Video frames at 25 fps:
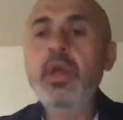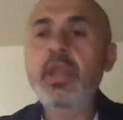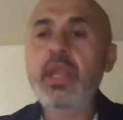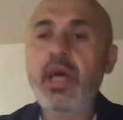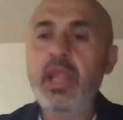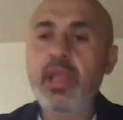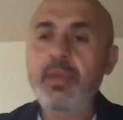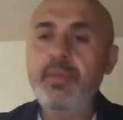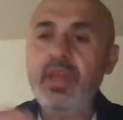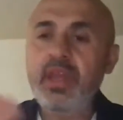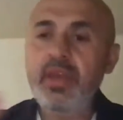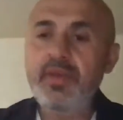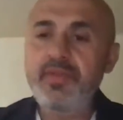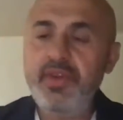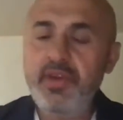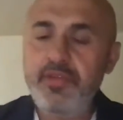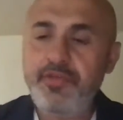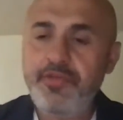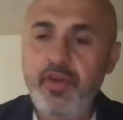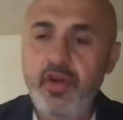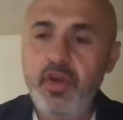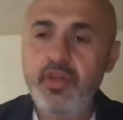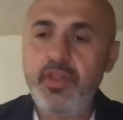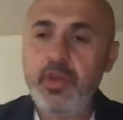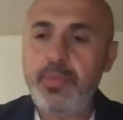Now, let me give you
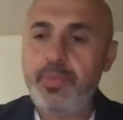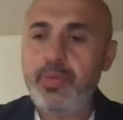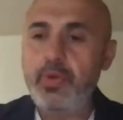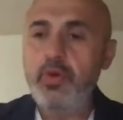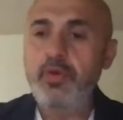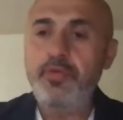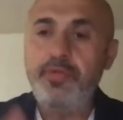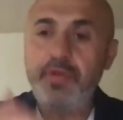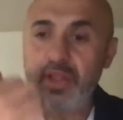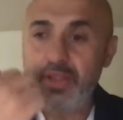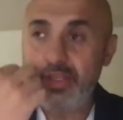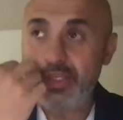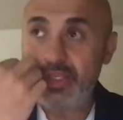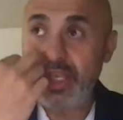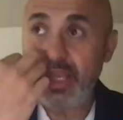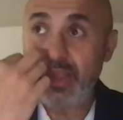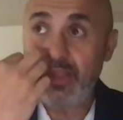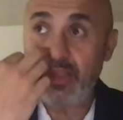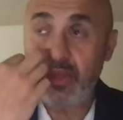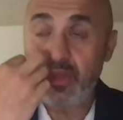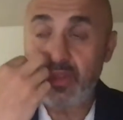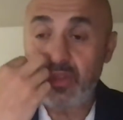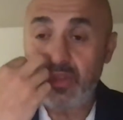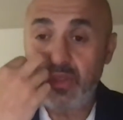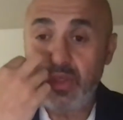further proof it's
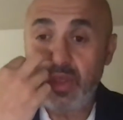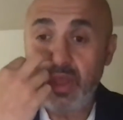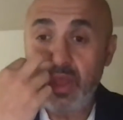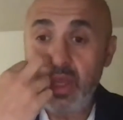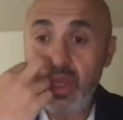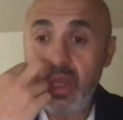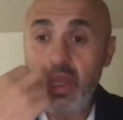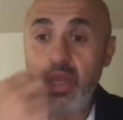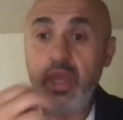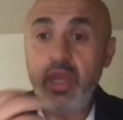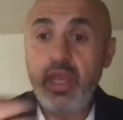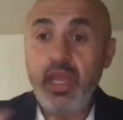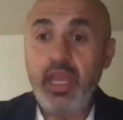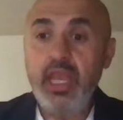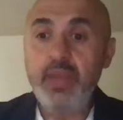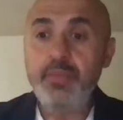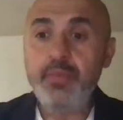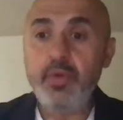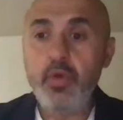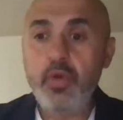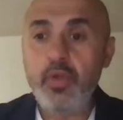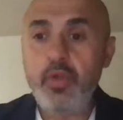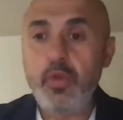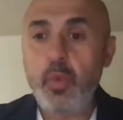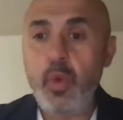Jesus.
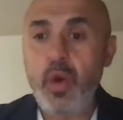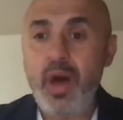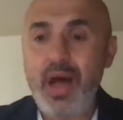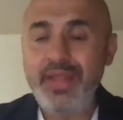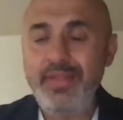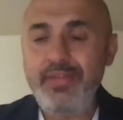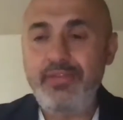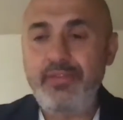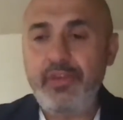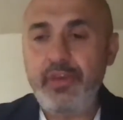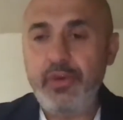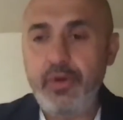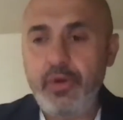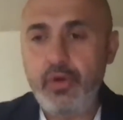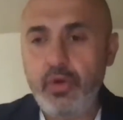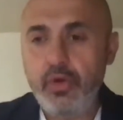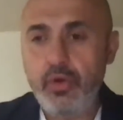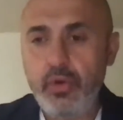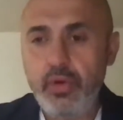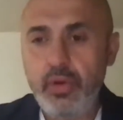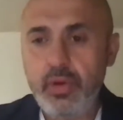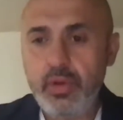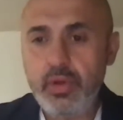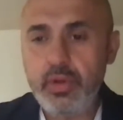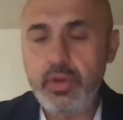Hebrews 1
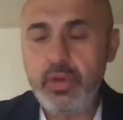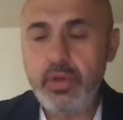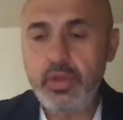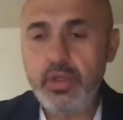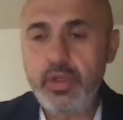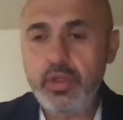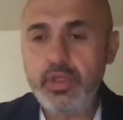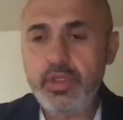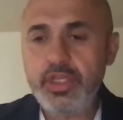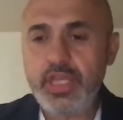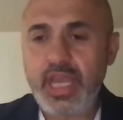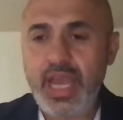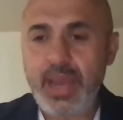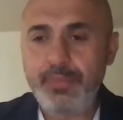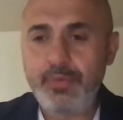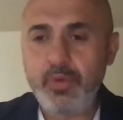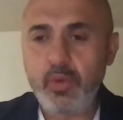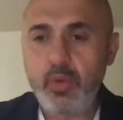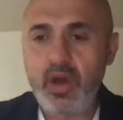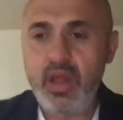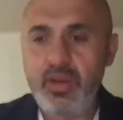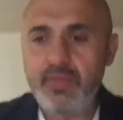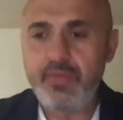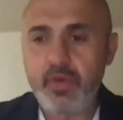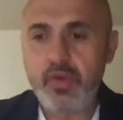2,
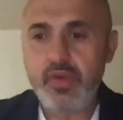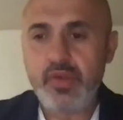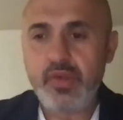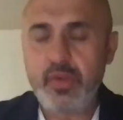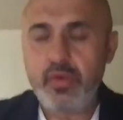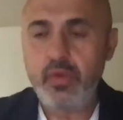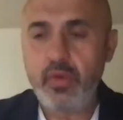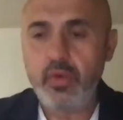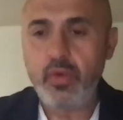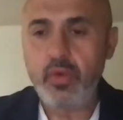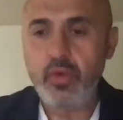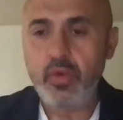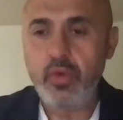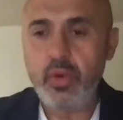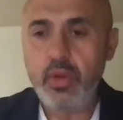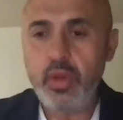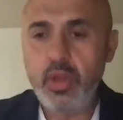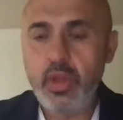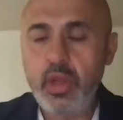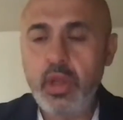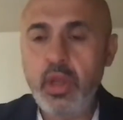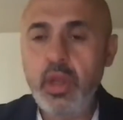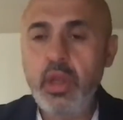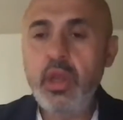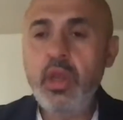chapter 1, verse
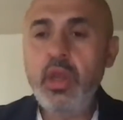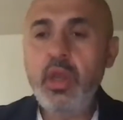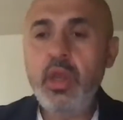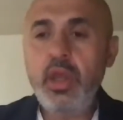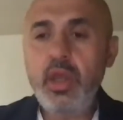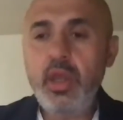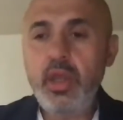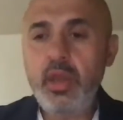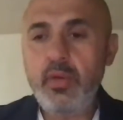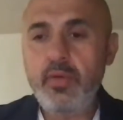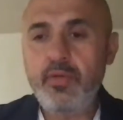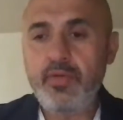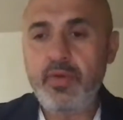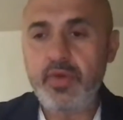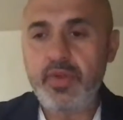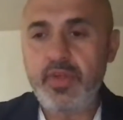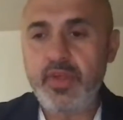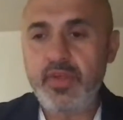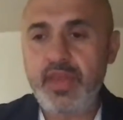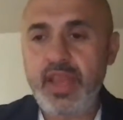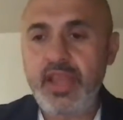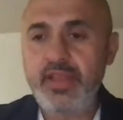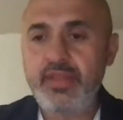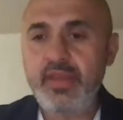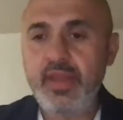2,
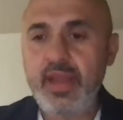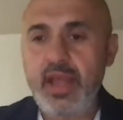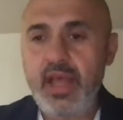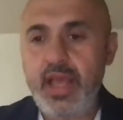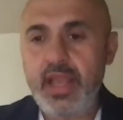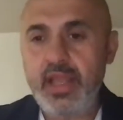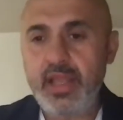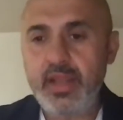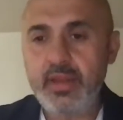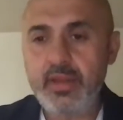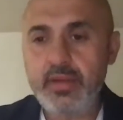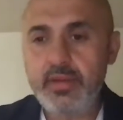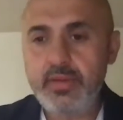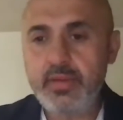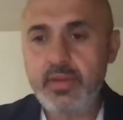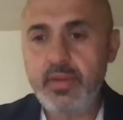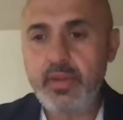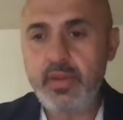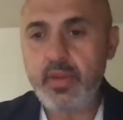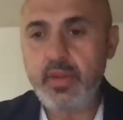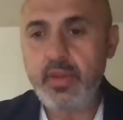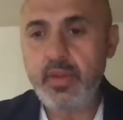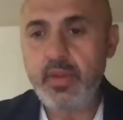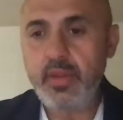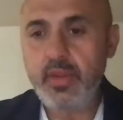verses 8 to 9.
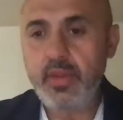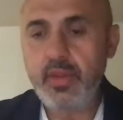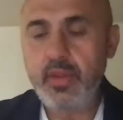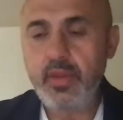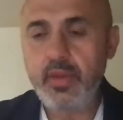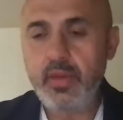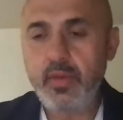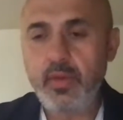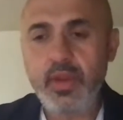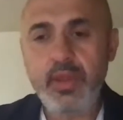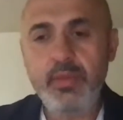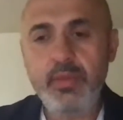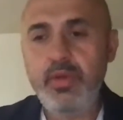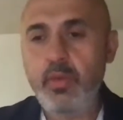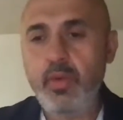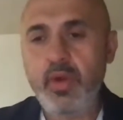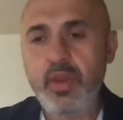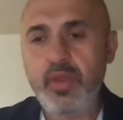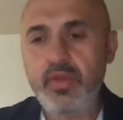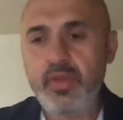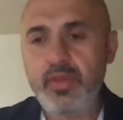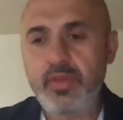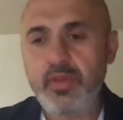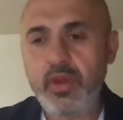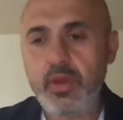What do you mean,
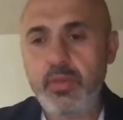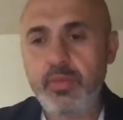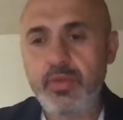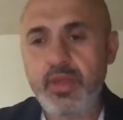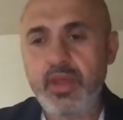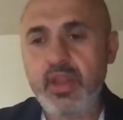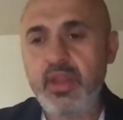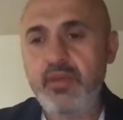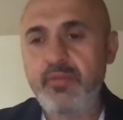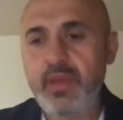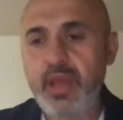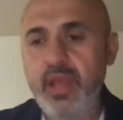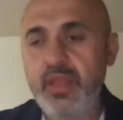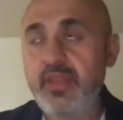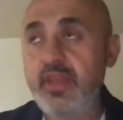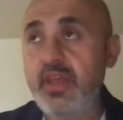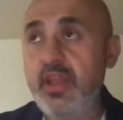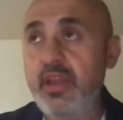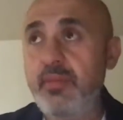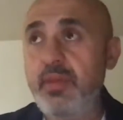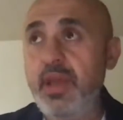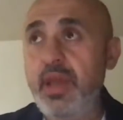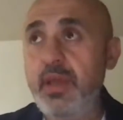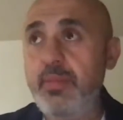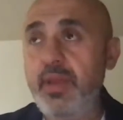what is the term Son of Man?
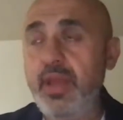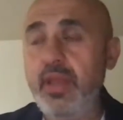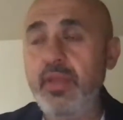Son of Man